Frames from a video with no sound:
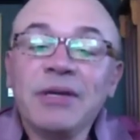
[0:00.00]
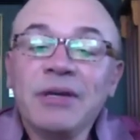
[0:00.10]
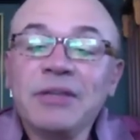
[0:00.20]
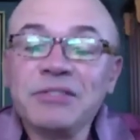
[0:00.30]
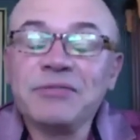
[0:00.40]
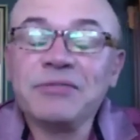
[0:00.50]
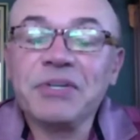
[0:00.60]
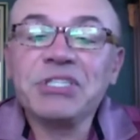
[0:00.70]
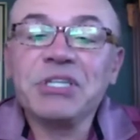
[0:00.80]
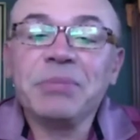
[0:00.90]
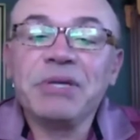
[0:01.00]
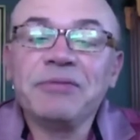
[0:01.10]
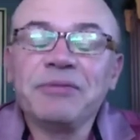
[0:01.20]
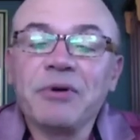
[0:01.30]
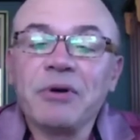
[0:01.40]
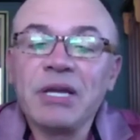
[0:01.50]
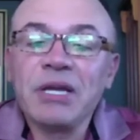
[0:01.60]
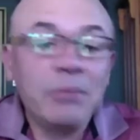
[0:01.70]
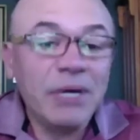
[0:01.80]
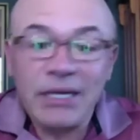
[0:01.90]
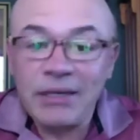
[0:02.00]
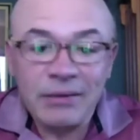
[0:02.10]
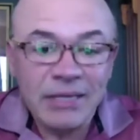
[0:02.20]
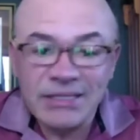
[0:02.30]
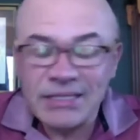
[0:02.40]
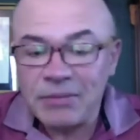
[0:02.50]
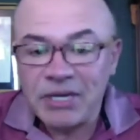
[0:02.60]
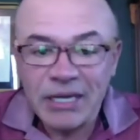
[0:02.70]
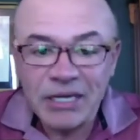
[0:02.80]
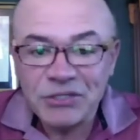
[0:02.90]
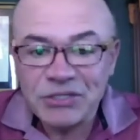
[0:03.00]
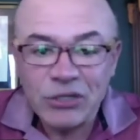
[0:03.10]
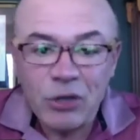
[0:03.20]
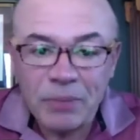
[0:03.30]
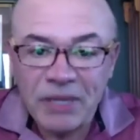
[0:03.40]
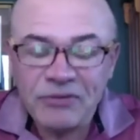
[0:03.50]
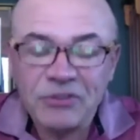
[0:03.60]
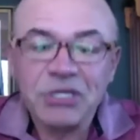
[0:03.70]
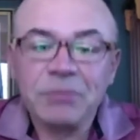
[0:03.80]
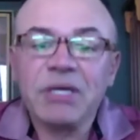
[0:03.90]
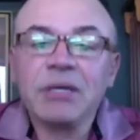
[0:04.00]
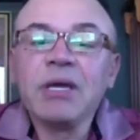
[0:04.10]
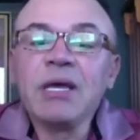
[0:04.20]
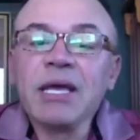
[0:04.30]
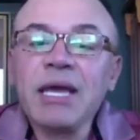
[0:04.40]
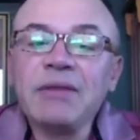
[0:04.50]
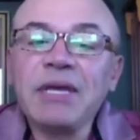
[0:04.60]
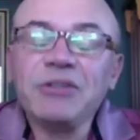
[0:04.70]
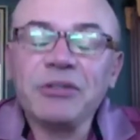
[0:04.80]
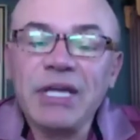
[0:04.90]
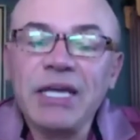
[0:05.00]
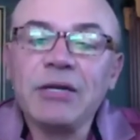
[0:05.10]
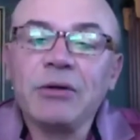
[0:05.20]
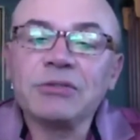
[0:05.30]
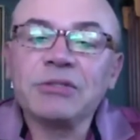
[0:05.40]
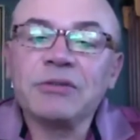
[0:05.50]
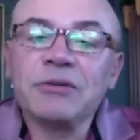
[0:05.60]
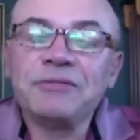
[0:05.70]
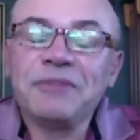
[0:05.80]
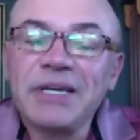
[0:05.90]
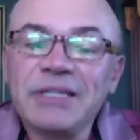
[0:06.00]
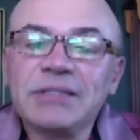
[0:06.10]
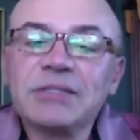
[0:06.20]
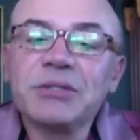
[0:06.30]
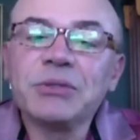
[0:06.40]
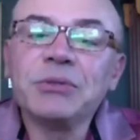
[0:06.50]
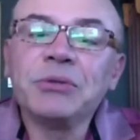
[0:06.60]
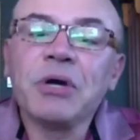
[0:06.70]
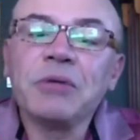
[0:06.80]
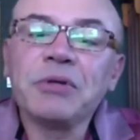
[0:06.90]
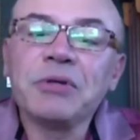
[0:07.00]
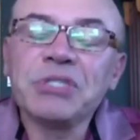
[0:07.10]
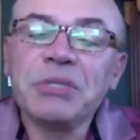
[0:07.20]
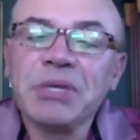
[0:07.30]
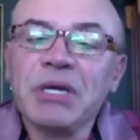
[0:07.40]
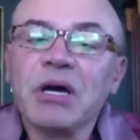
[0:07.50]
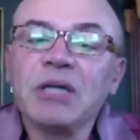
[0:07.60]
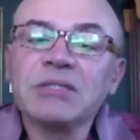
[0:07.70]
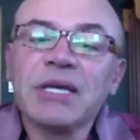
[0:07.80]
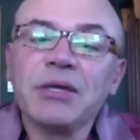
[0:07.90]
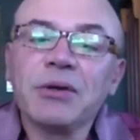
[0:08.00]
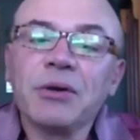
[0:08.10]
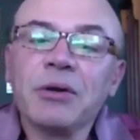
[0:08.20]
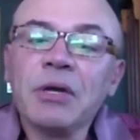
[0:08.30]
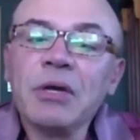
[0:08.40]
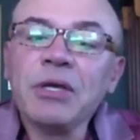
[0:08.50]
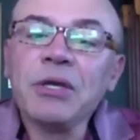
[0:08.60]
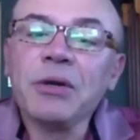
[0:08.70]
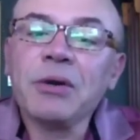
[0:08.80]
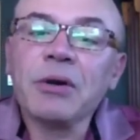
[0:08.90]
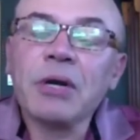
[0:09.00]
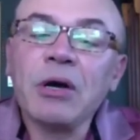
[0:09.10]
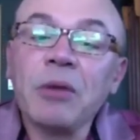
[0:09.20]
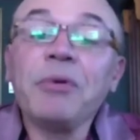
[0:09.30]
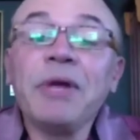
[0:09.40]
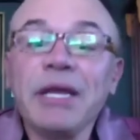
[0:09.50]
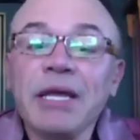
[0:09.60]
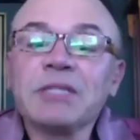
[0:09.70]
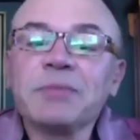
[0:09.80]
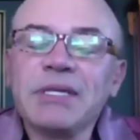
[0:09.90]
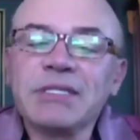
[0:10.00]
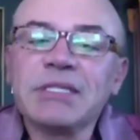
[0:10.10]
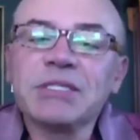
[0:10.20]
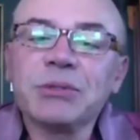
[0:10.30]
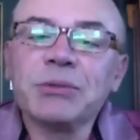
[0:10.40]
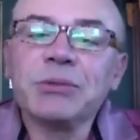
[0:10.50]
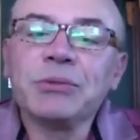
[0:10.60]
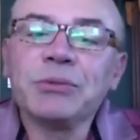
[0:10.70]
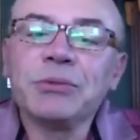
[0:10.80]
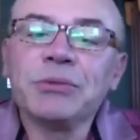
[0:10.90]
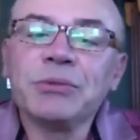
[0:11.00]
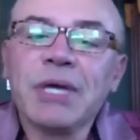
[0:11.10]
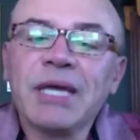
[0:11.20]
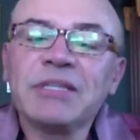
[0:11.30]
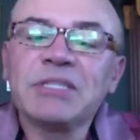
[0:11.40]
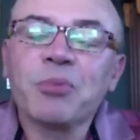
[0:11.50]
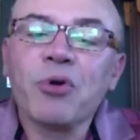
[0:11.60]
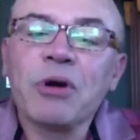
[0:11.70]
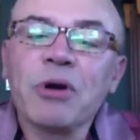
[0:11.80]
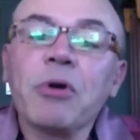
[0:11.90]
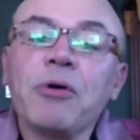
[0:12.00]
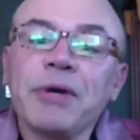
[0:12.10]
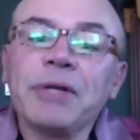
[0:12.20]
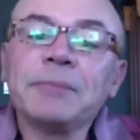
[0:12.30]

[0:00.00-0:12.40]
this free shipping for anybody who can send medications and not pay for shipping. Can they donate also funds to cover your shipping costs and your operating expenses to get this program going?